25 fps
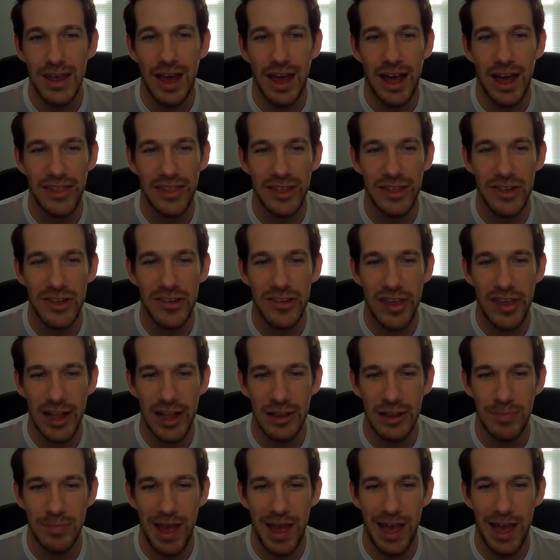I think she's
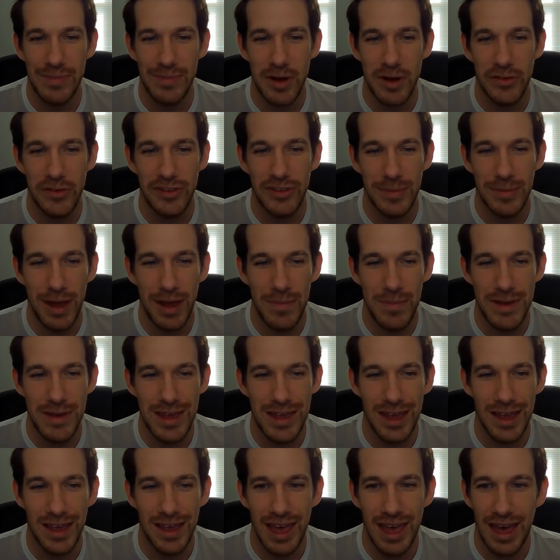held back mostly by
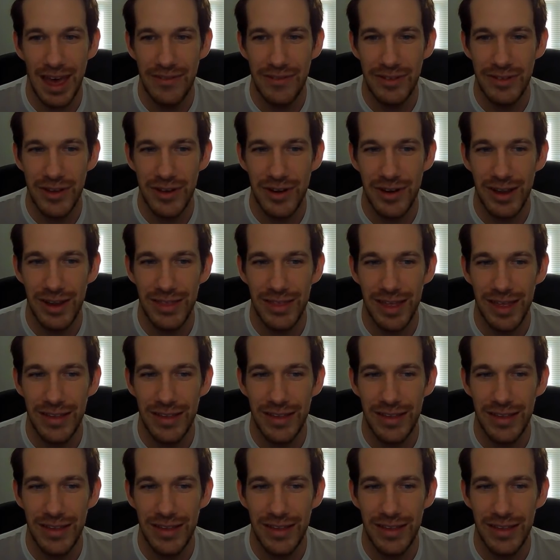being a cav unit.